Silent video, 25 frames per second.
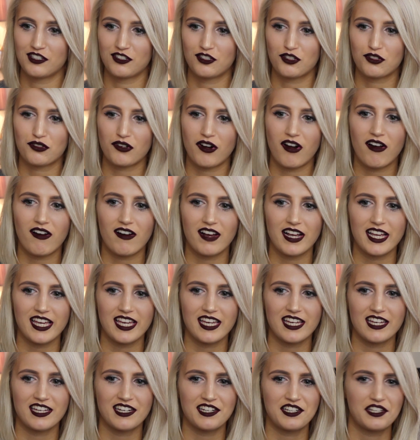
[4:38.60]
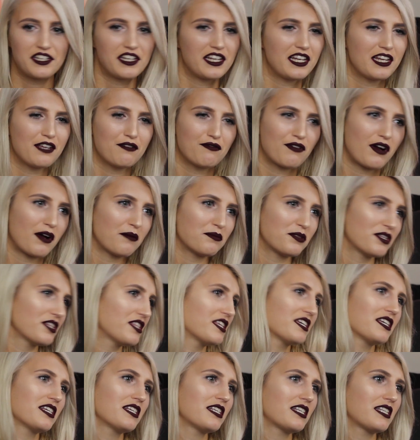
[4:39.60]
try and live up to
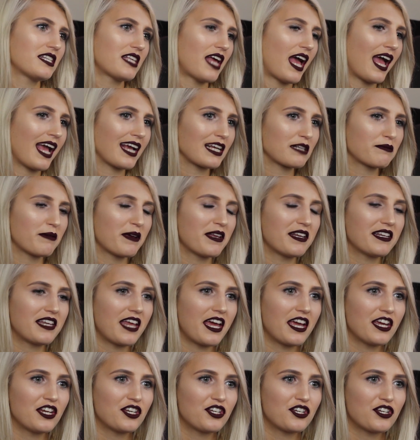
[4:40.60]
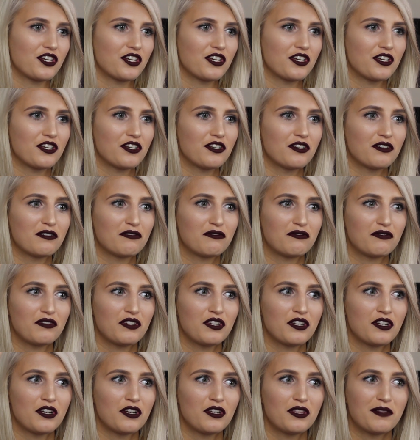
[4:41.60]
this expectation of,
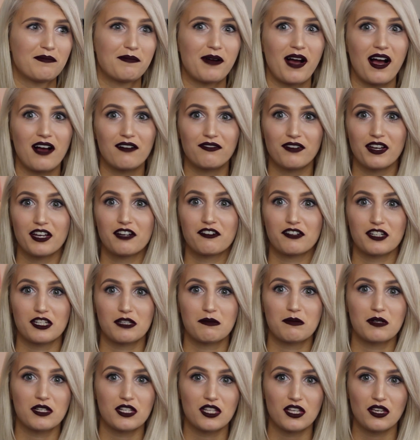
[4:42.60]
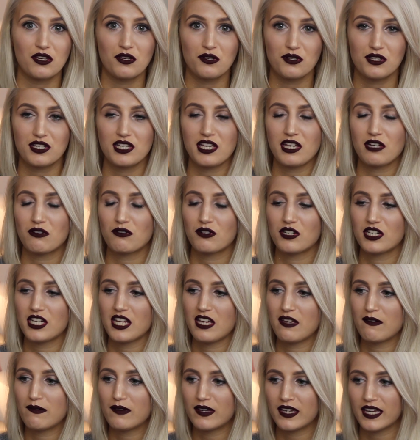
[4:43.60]
you know, the perfect Christmas that you see on
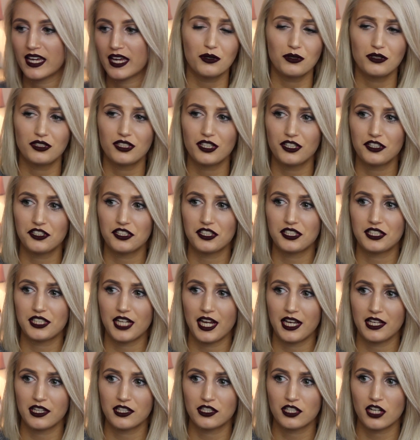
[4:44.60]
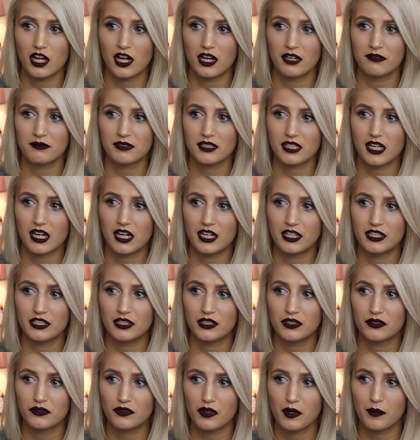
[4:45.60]
T V. Also just take the time to kind
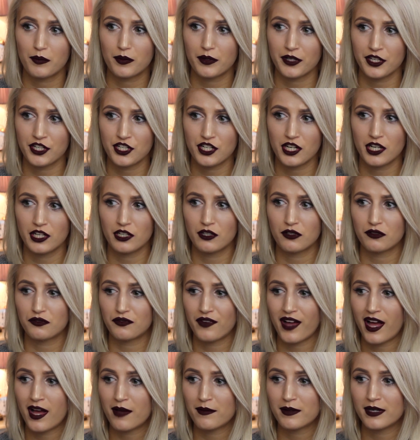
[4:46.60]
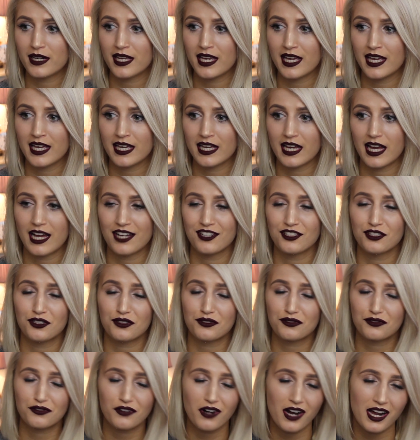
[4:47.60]
of appreciate your family and your
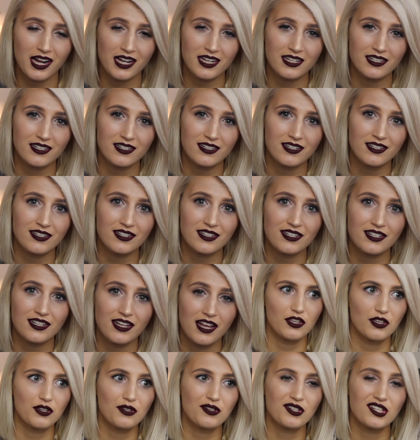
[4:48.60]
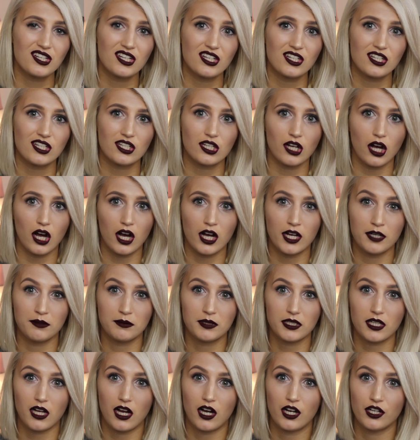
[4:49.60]
friends. Use it as a time
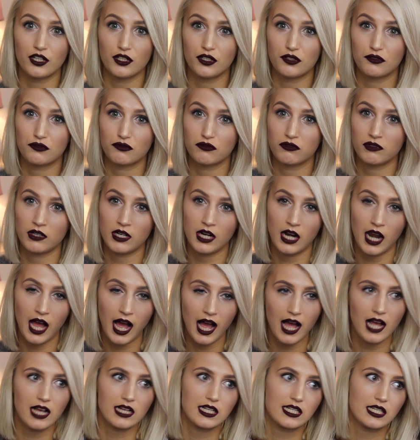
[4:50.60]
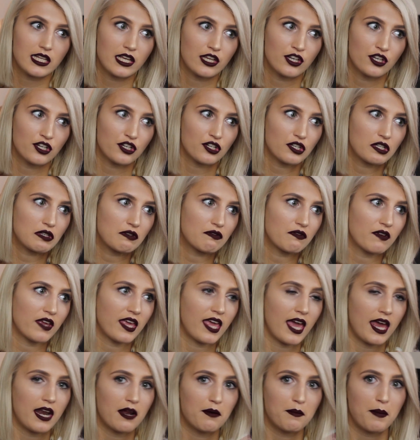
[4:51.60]
to kind of relax and just
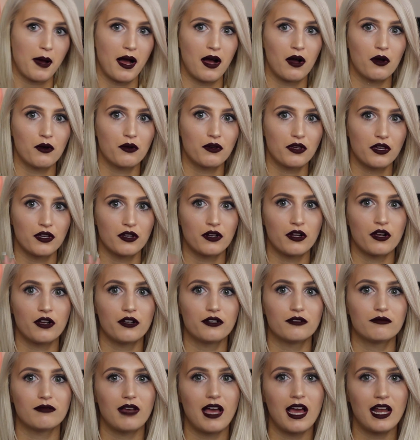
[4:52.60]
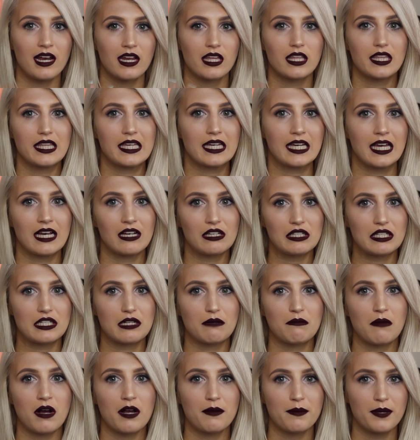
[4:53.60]
forget about, you know, anything else
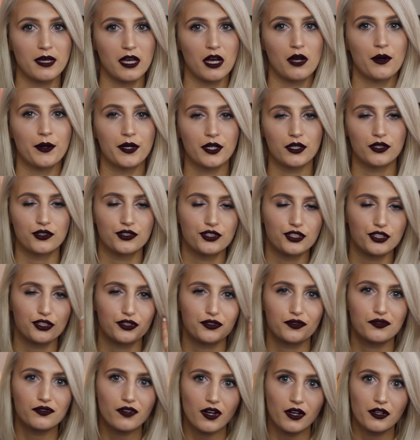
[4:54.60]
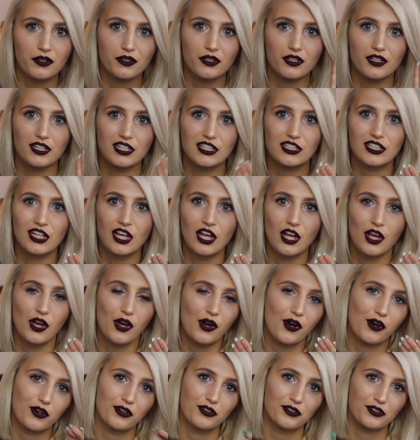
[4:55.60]
that might be going on. Just focus
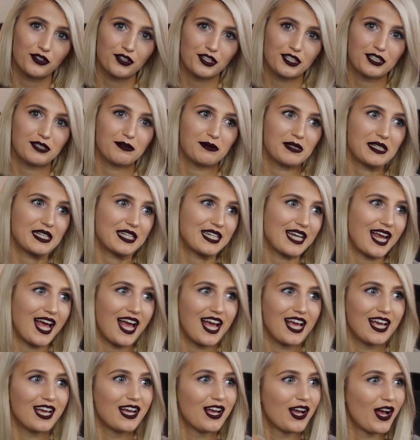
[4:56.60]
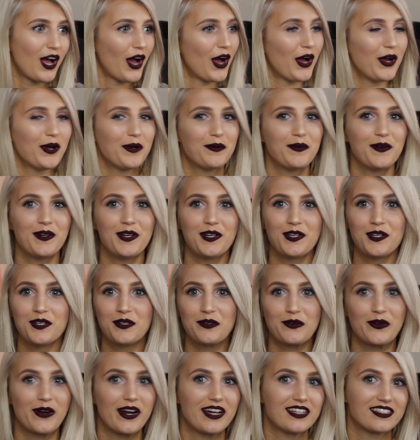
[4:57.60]
on Christmas Day, opening
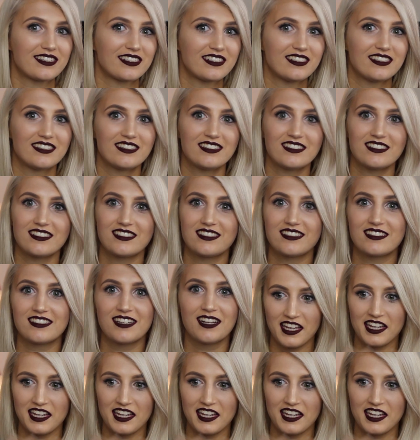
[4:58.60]
your presents,